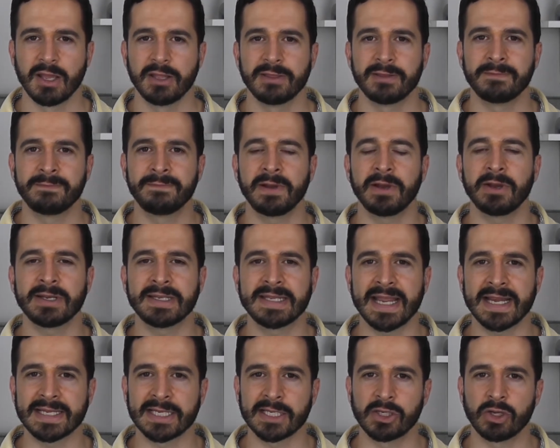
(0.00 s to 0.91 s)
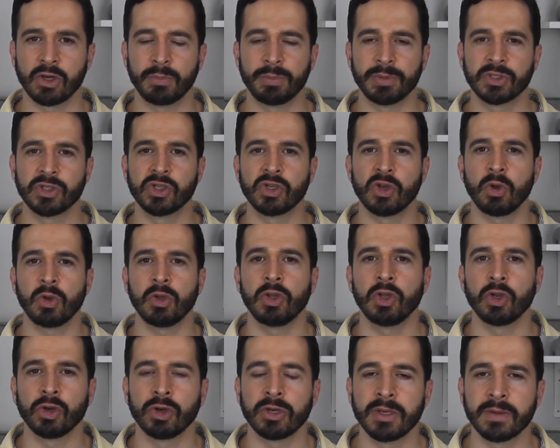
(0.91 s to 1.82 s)
They're very technical, but you
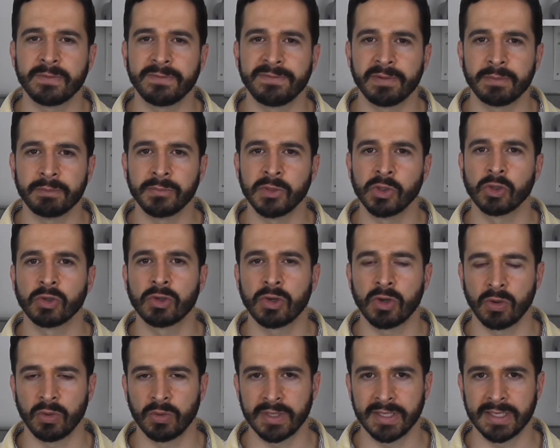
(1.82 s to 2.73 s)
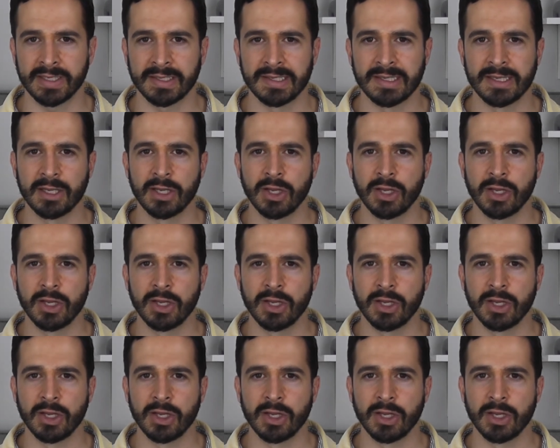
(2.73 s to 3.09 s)
don't learn them from Mule coding.